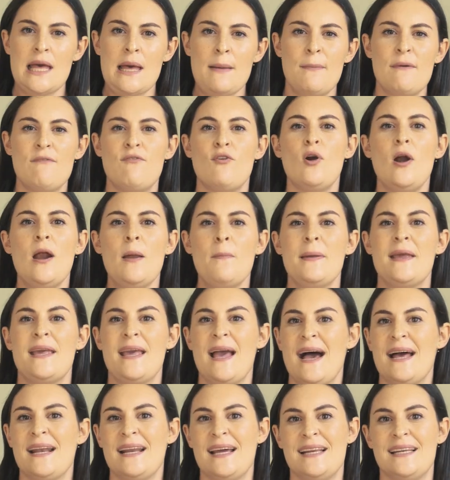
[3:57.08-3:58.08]
Before I
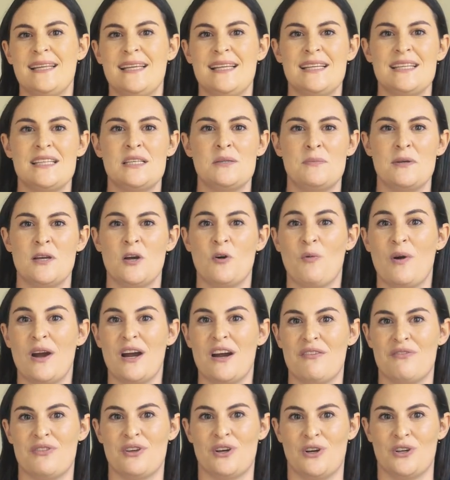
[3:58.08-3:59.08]
began, I needed to be
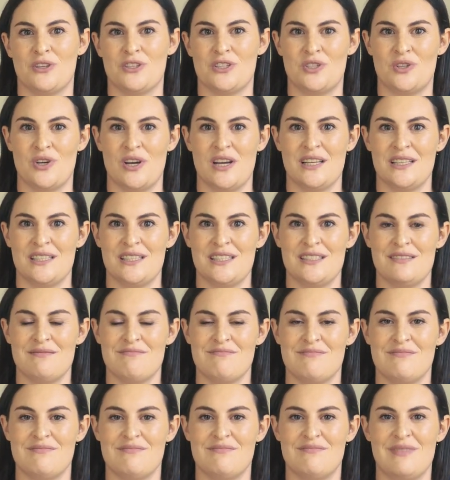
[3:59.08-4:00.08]
aware of the constraints.
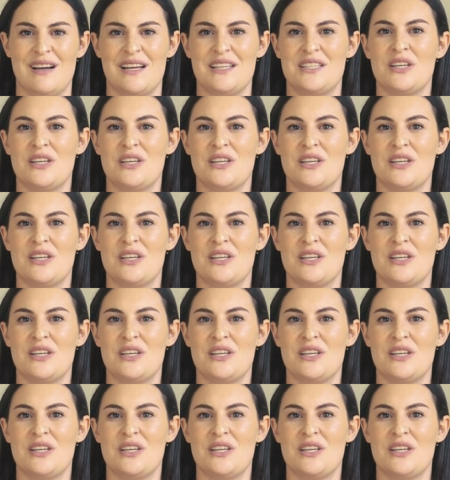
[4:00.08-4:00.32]
My